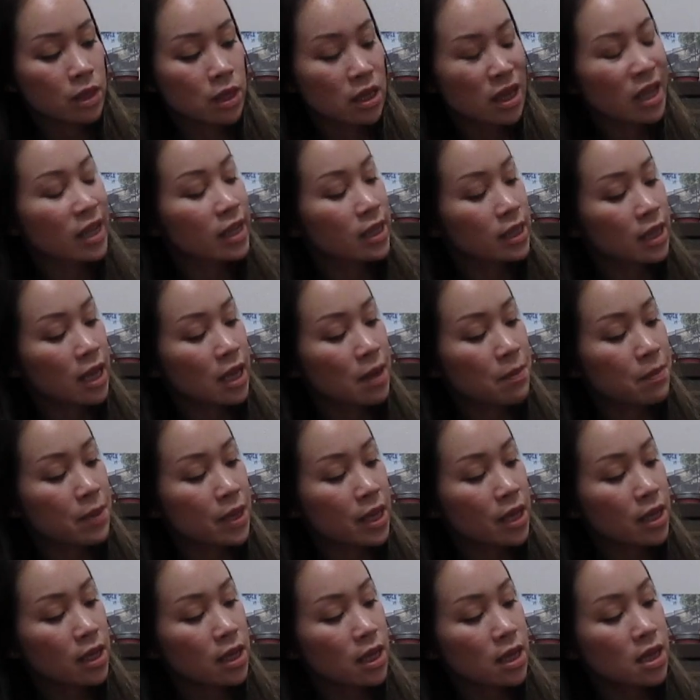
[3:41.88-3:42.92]
like light
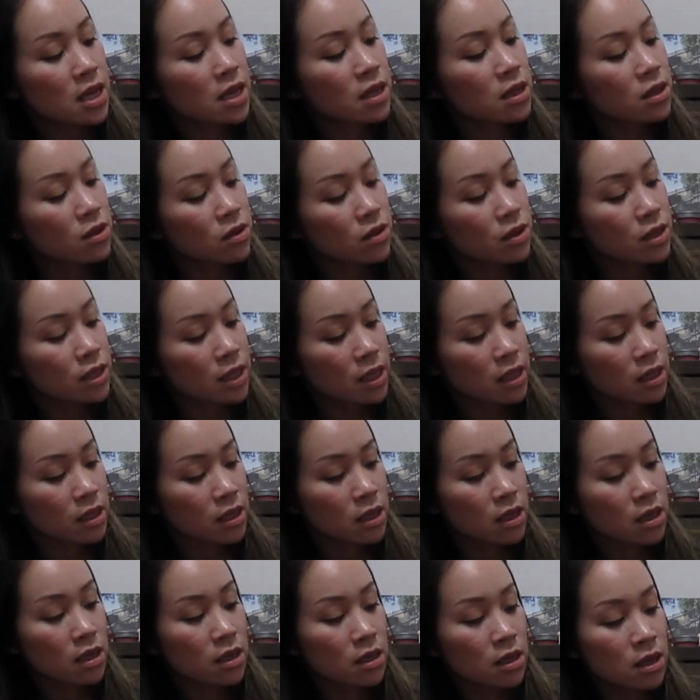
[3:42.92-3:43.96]
pink, and then there's like
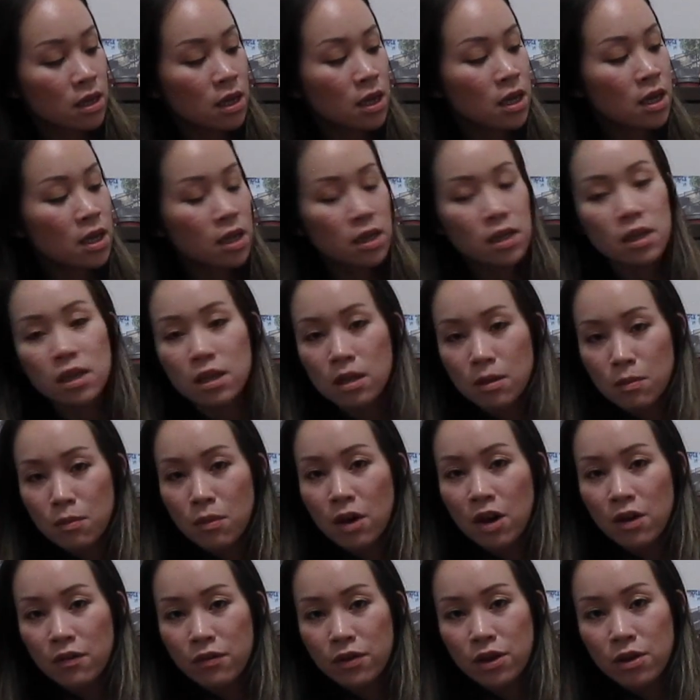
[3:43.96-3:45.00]
the
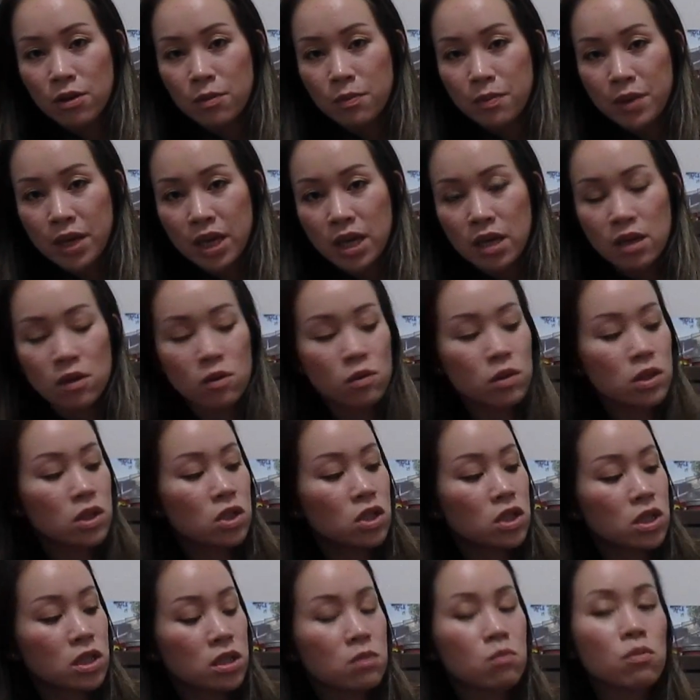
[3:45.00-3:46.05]
mauve-y pink, which
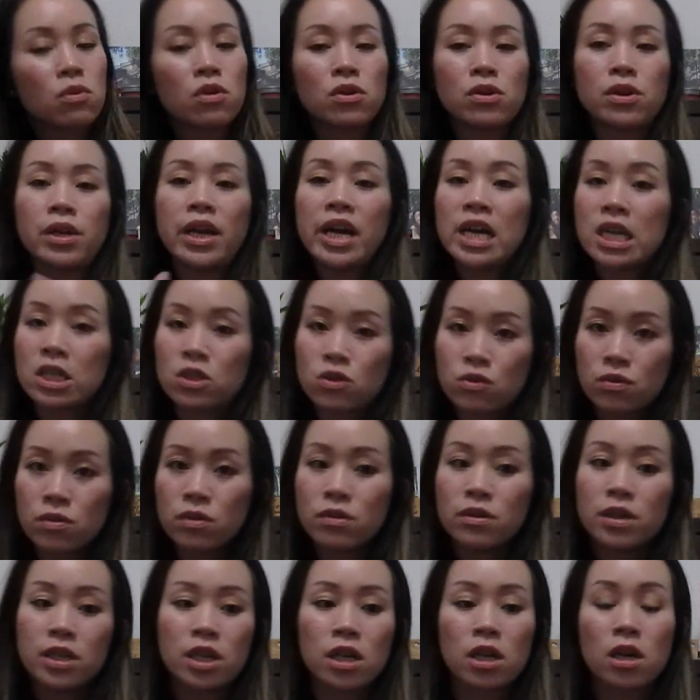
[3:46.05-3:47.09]
is more
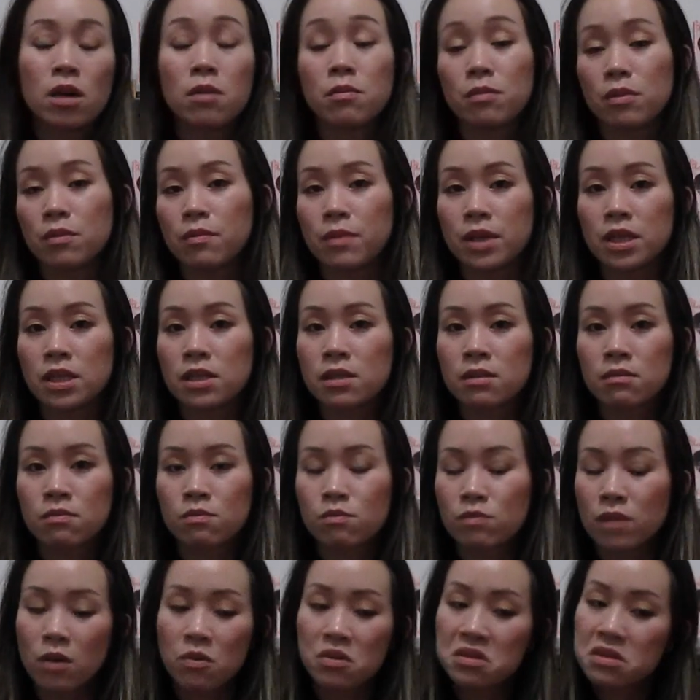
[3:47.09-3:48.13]
natural, and it complements,
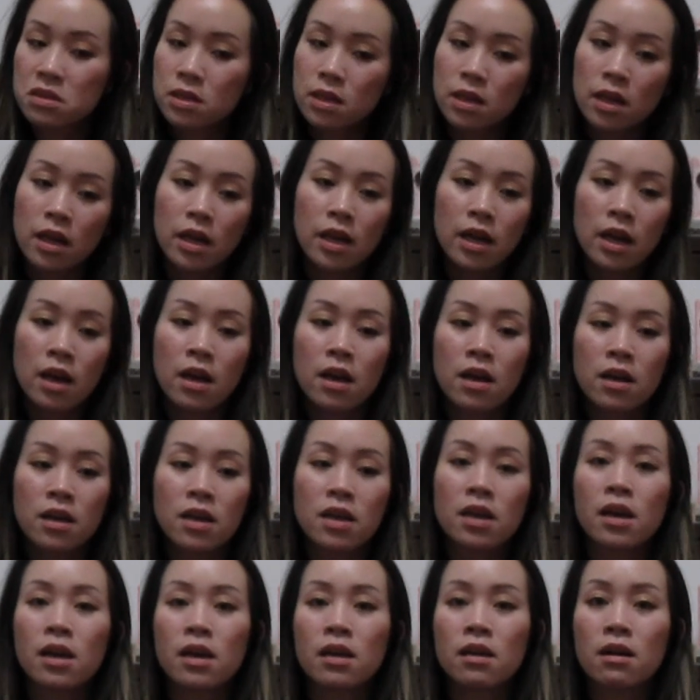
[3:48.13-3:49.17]
I would say, like
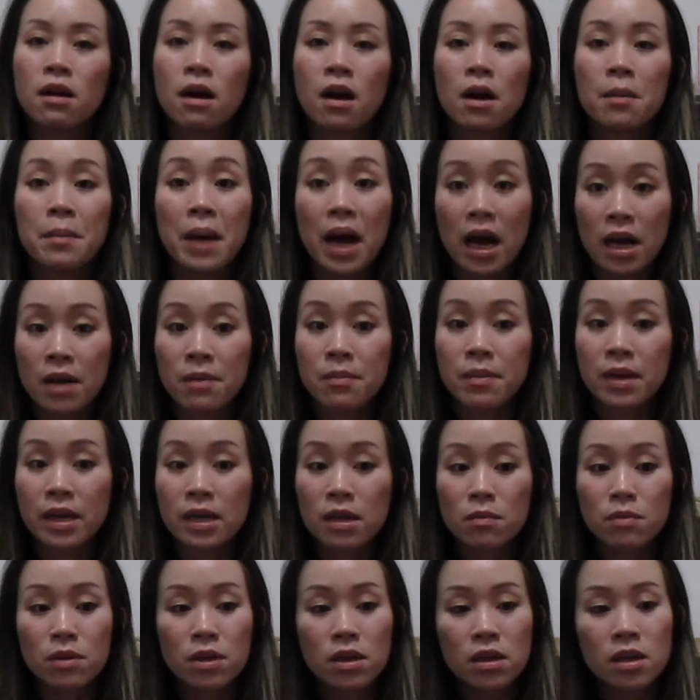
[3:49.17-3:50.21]
any eye
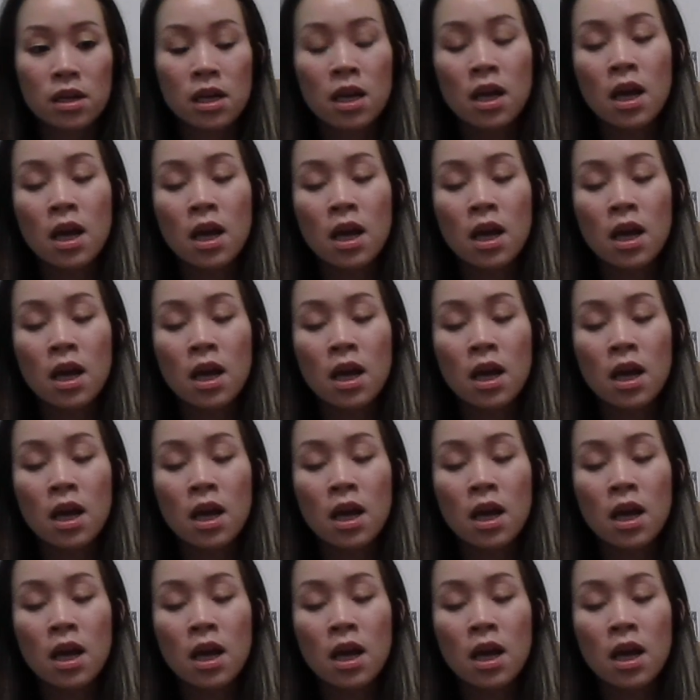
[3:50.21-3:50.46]
makeup look.